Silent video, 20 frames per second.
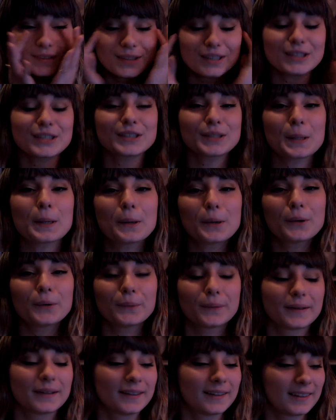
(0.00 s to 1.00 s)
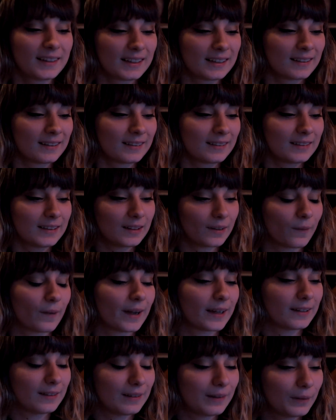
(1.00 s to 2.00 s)
So, you know,
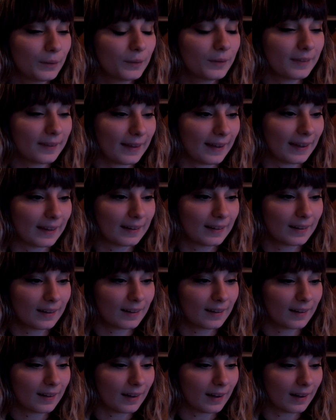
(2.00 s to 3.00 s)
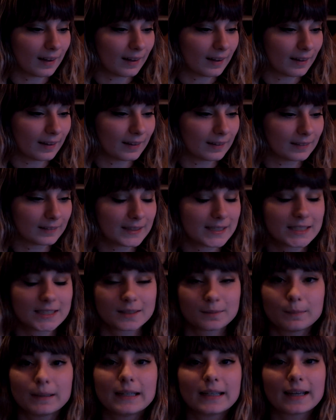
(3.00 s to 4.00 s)
I knew that, at
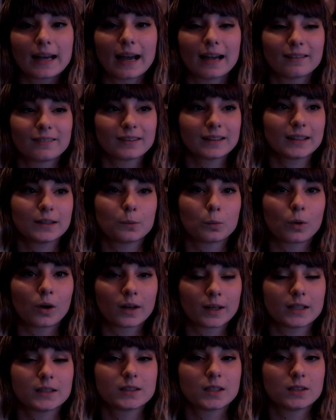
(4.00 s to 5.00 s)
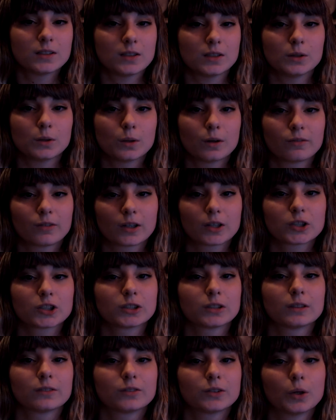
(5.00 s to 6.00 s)
least me, I really wanted to do a
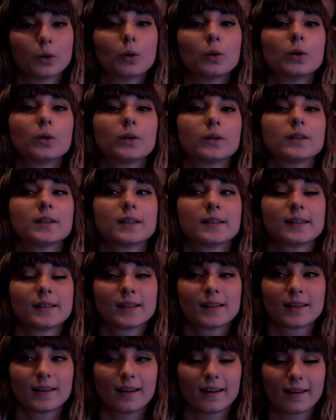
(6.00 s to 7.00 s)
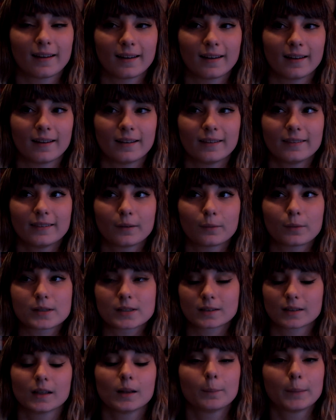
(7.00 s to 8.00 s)
version of Gold that was a
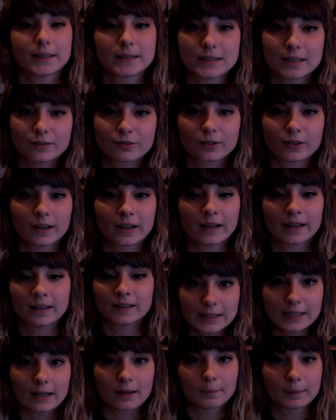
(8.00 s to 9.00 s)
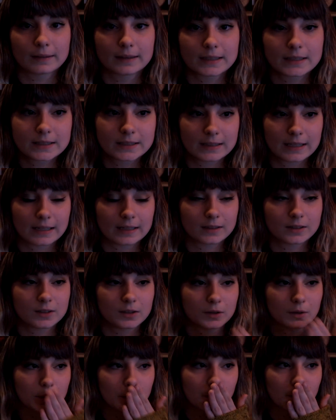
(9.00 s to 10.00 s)
little bit different. I've been listening
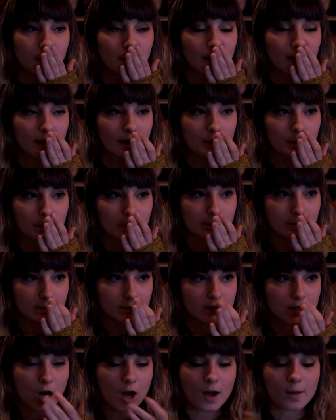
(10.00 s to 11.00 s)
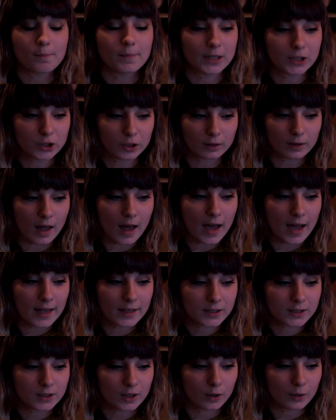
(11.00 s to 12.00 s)
to Tom Misch a
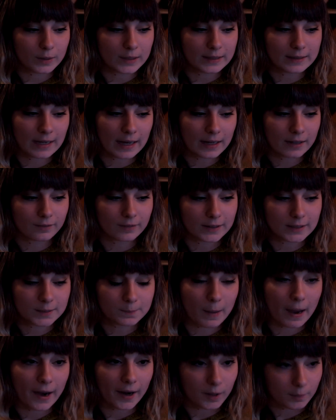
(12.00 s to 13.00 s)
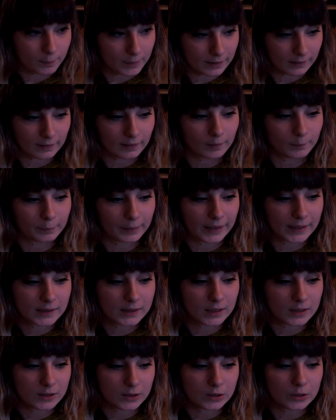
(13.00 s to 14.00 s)
lot, so he kind of inspired me a little bit
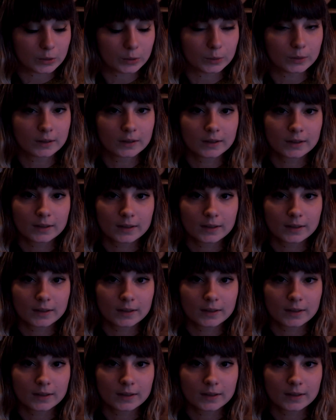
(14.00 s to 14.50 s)
to do